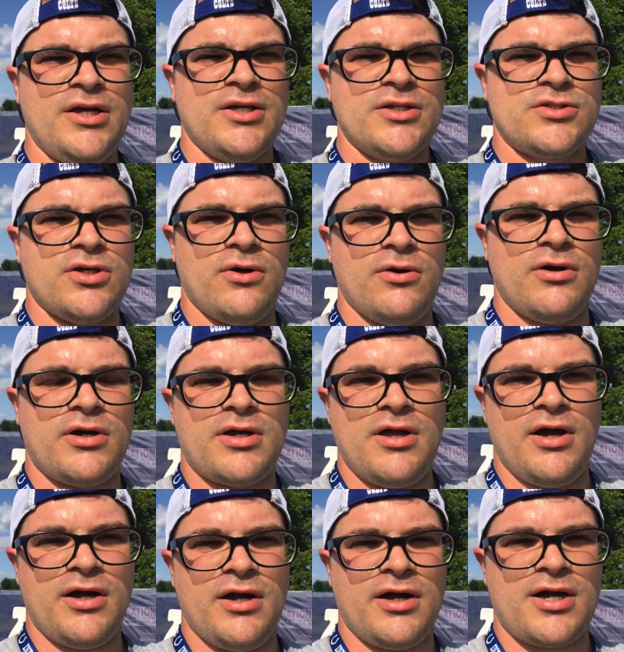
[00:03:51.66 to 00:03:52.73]
So
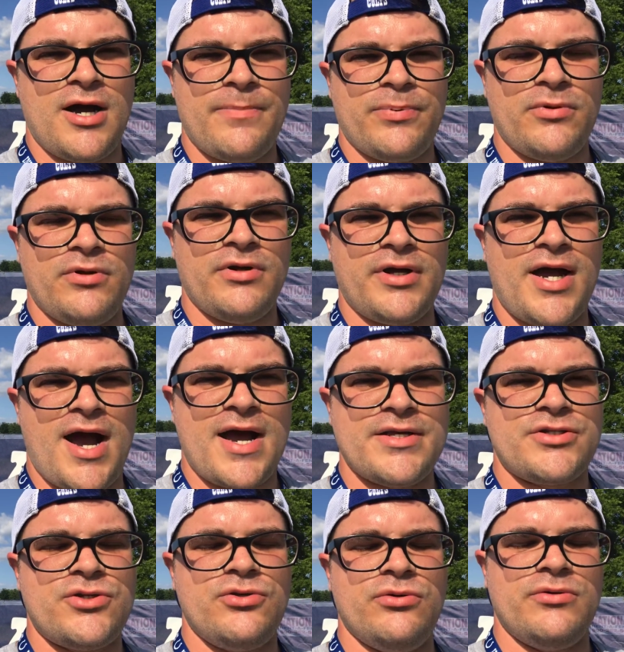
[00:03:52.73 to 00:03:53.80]
a couple of
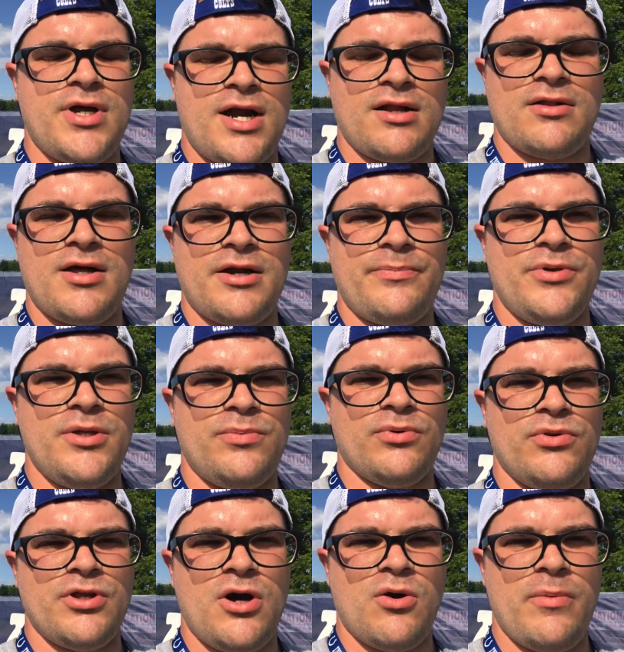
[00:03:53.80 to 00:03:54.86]
guys who not a lot of
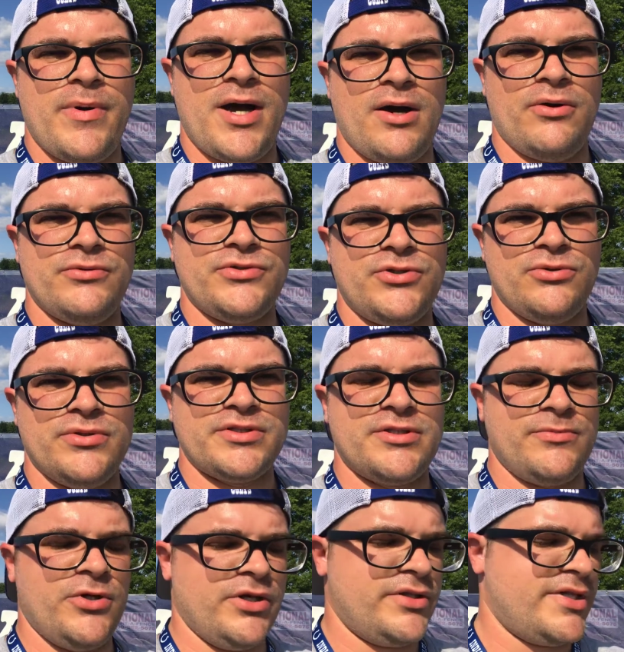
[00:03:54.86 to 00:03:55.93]
people know about doing
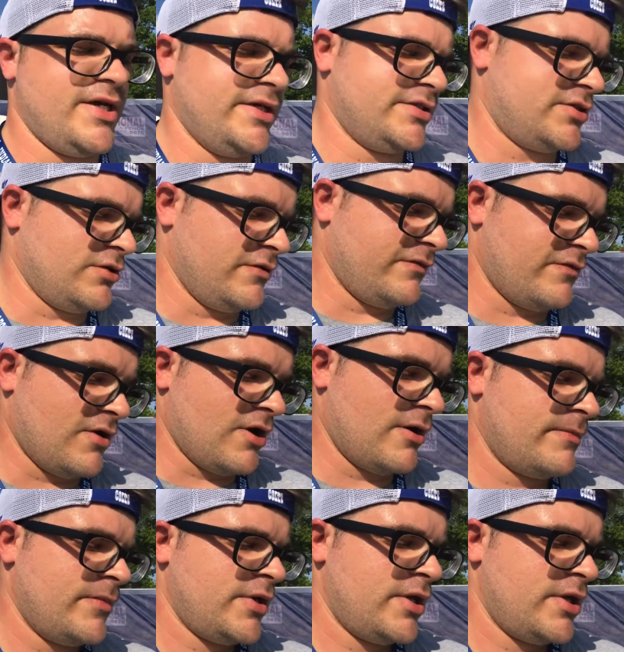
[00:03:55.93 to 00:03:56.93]
some good things so far.